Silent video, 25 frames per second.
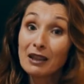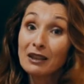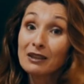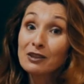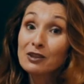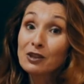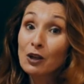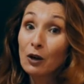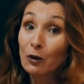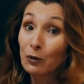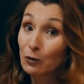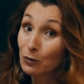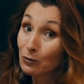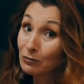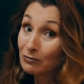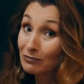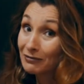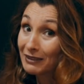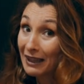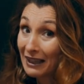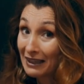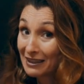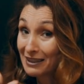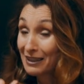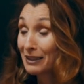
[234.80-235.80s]
So
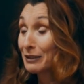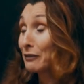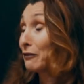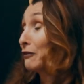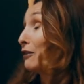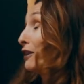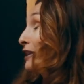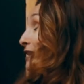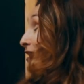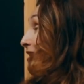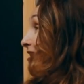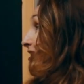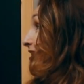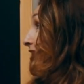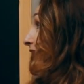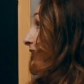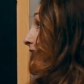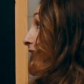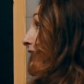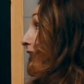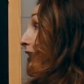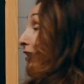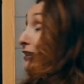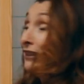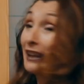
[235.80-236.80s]
that's the first
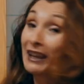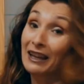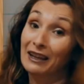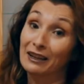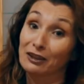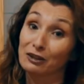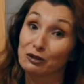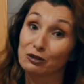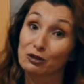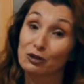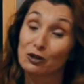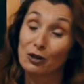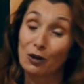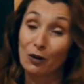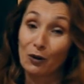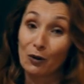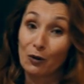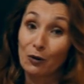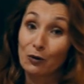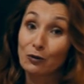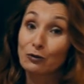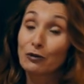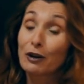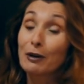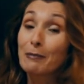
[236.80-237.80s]
thing
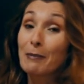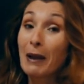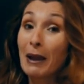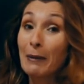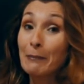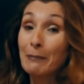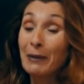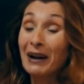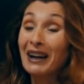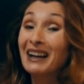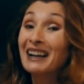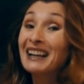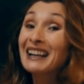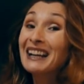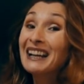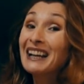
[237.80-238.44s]
to remember.